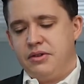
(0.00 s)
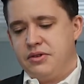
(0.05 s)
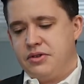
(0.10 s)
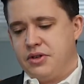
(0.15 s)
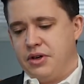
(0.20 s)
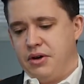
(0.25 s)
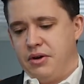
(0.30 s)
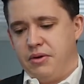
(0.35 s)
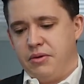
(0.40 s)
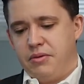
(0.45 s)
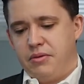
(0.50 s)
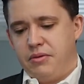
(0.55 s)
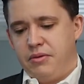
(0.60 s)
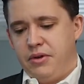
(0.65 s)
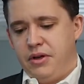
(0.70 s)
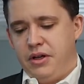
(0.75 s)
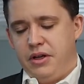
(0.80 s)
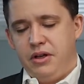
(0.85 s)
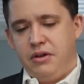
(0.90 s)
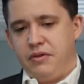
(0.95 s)
So
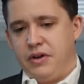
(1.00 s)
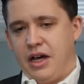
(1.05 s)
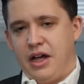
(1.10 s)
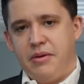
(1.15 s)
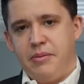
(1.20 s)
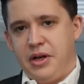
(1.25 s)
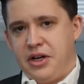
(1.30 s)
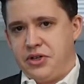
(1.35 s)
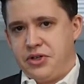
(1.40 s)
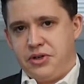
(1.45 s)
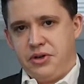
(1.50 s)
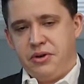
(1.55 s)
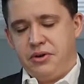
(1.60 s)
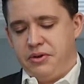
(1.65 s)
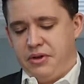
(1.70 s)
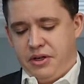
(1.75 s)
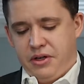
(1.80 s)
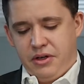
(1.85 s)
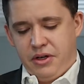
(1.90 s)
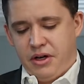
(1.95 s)
you've got to make
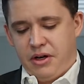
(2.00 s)
sure that